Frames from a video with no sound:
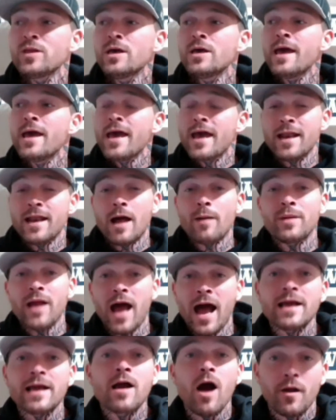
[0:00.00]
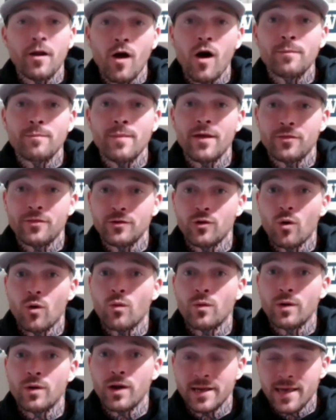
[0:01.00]
And I got on
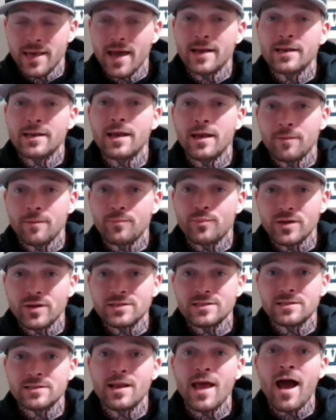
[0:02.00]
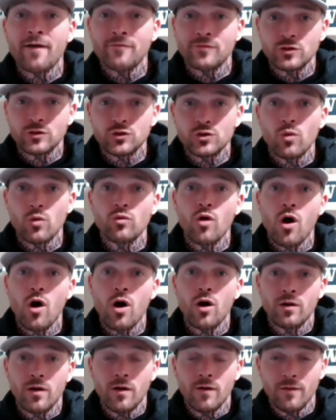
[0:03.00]
methadone again in prison after so
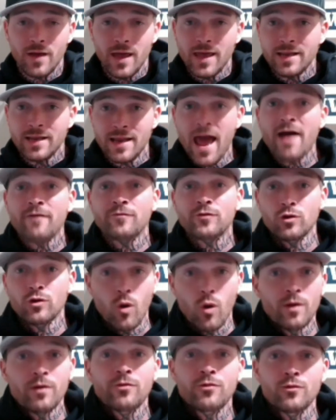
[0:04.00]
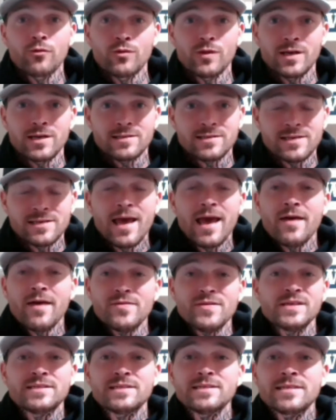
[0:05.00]
long, and after going through this.
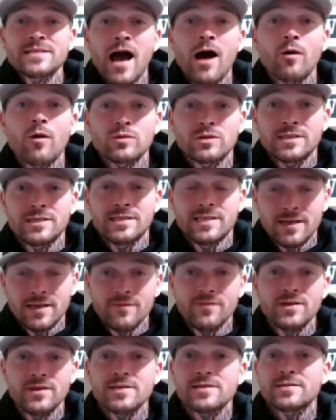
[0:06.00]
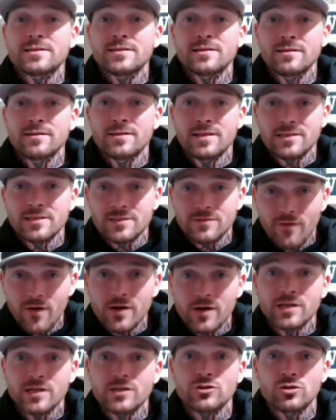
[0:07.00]
And this is how devious this
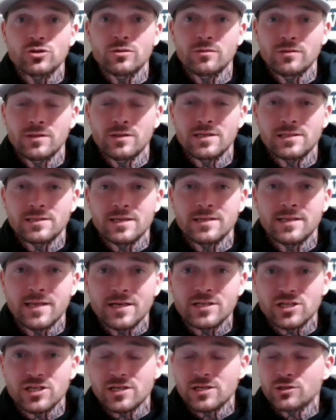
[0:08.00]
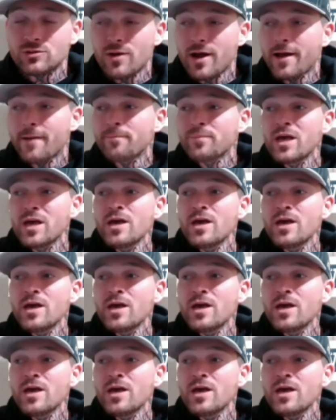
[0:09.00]
addiction is, right?